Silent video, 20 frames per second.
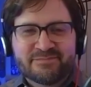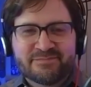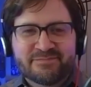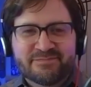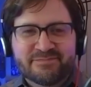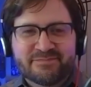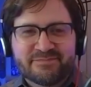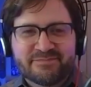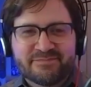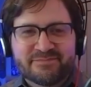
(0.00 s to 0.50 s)

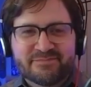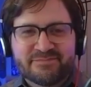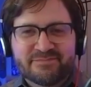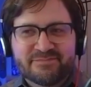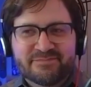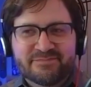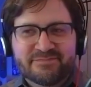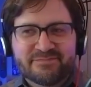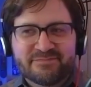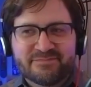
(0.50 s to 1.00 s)

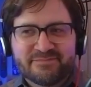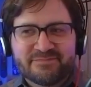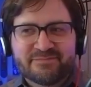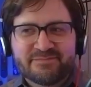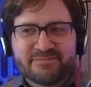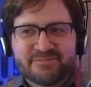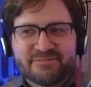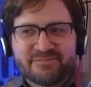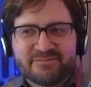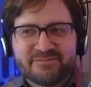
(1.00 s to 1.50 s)

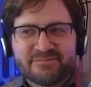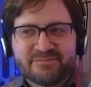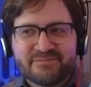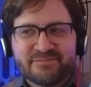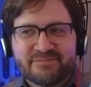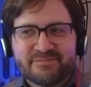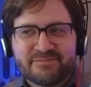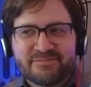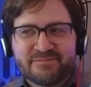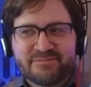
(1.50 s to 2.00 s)

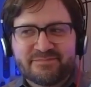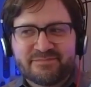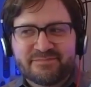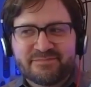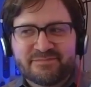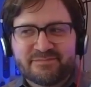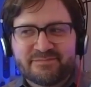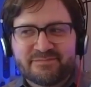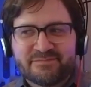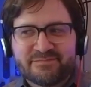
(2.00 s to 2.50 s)

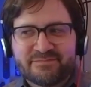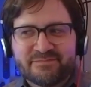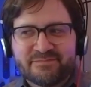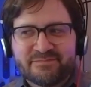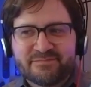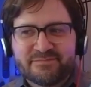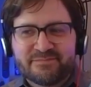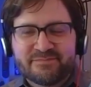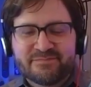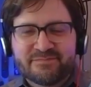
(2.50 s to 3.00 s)

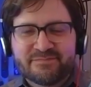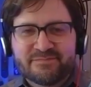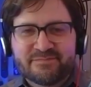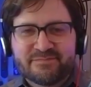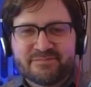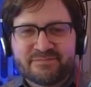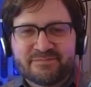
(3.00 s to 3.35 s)
No words are spoken by the person on screen.